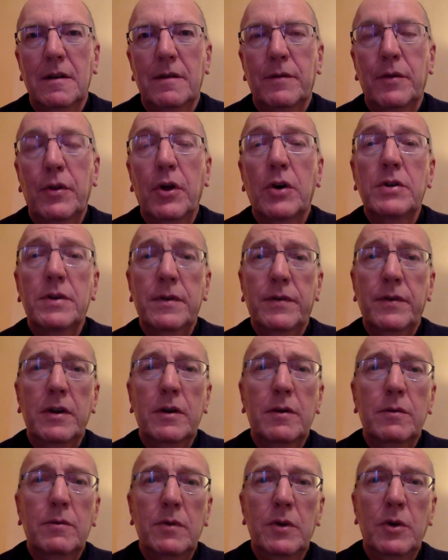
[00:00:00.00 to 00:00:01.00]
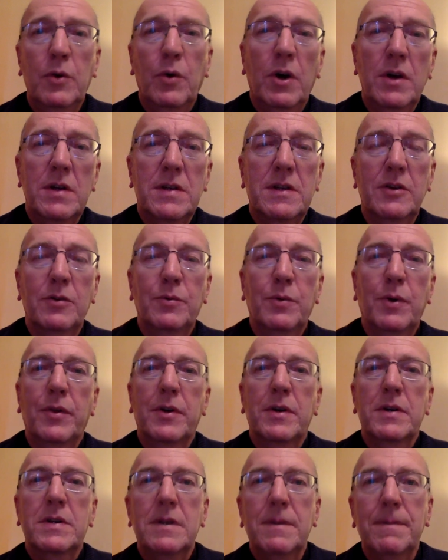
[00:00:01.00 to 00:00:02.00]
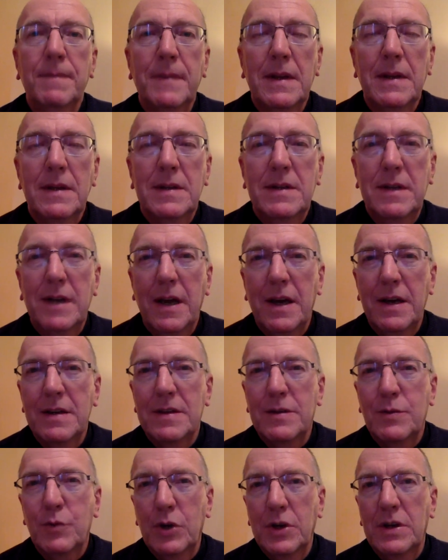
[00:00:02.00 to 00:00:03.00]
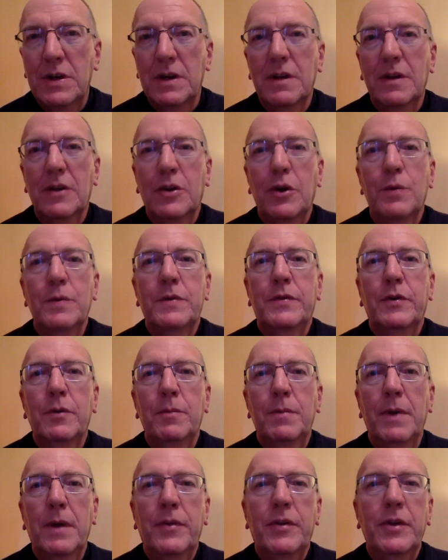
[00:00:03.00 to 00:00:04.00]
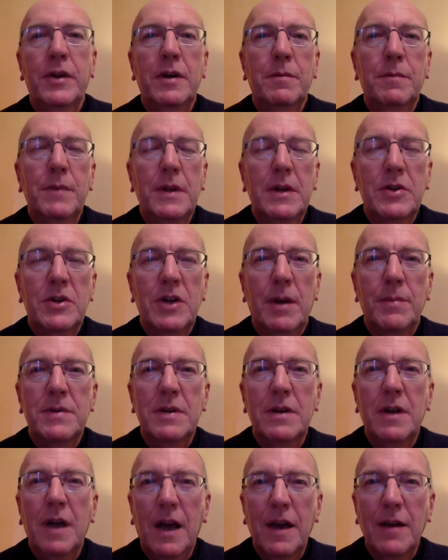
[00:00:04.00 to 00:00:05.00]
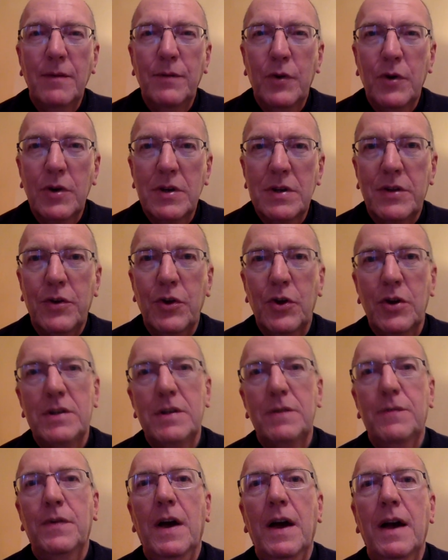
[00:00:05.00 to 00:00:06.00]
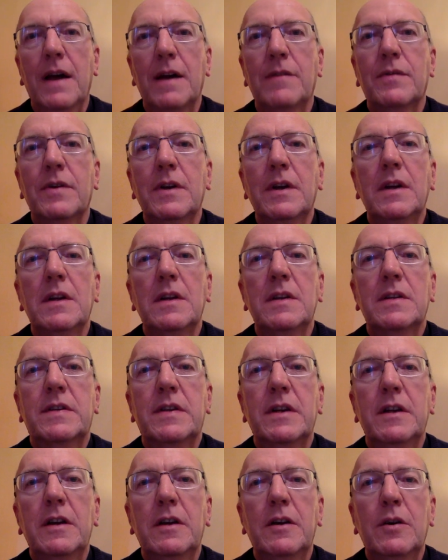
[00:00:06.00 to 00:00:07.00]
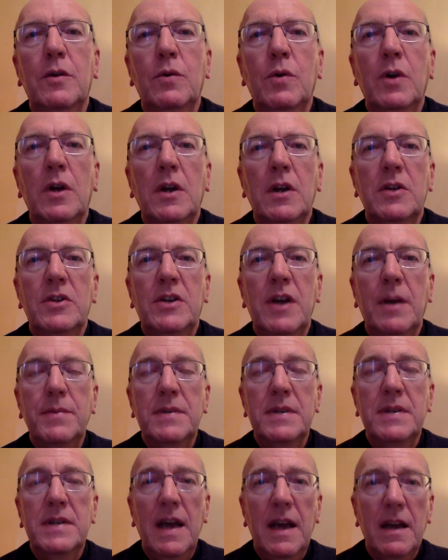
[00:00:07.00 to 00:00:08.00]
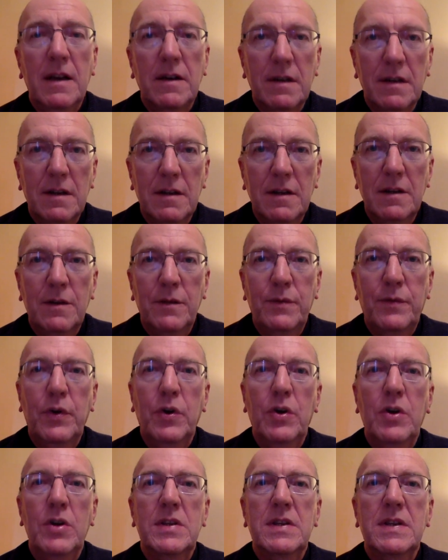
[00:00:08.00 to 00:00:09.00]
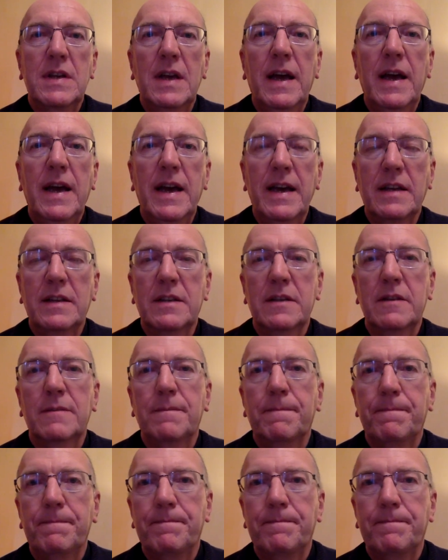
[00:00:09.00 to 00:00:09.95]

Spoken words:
For those of you who are still with us, today's reading comes from Matthew chapter 9, verse 35, to chapter 10, verse 8.